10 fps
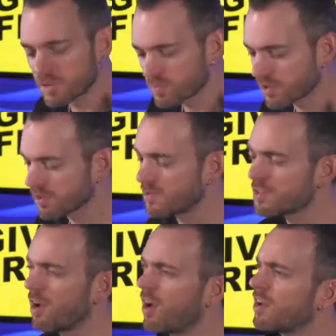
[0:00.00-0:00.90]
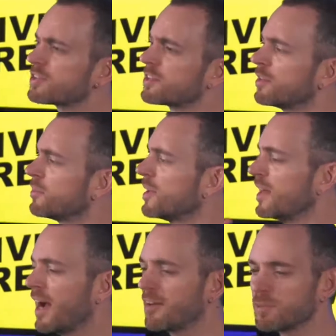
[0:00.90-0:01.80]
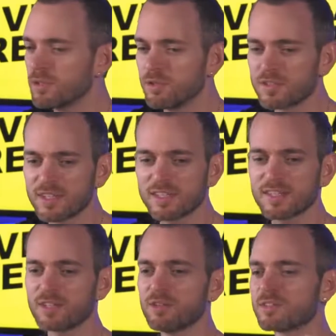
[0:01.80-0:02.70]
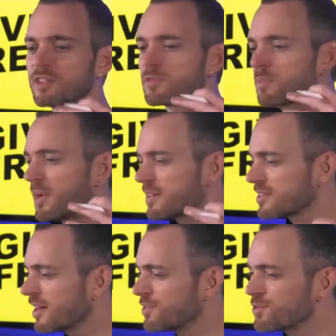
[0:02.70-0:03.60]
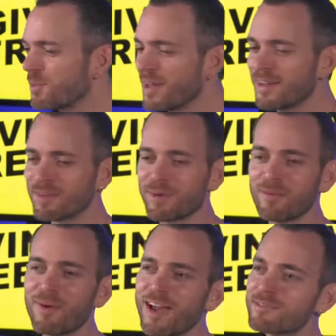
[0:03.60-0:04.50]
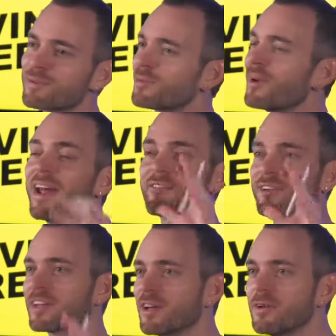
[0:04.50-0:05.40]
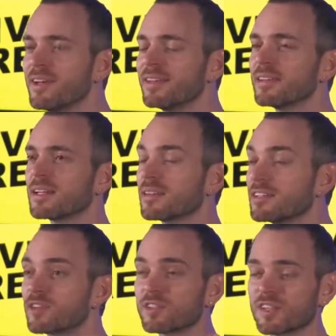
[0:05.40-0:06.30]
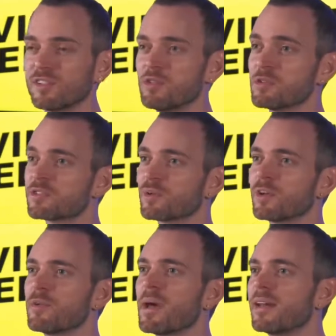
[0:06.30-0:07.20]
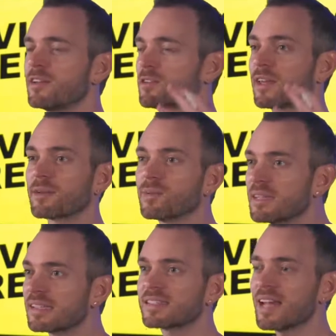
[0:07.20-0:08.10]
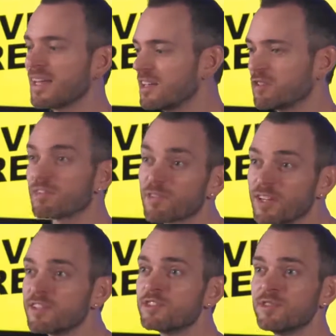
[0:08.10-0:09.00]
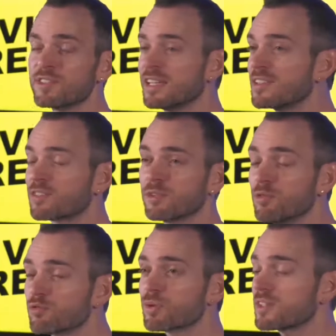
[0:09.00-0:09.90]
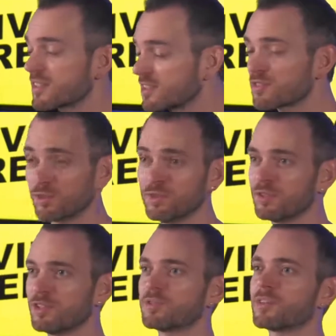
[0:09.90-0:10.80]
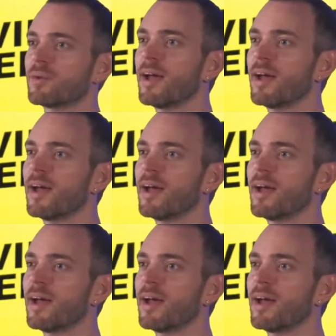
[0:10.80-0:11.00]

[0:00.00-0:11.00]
this printer is awesome. I've been using this. I used this for my son's wedding or my wife's wedding, whatever, Like they start telling you a story about it and you're like really excited and your friend is using it, so you trust it, so you'll use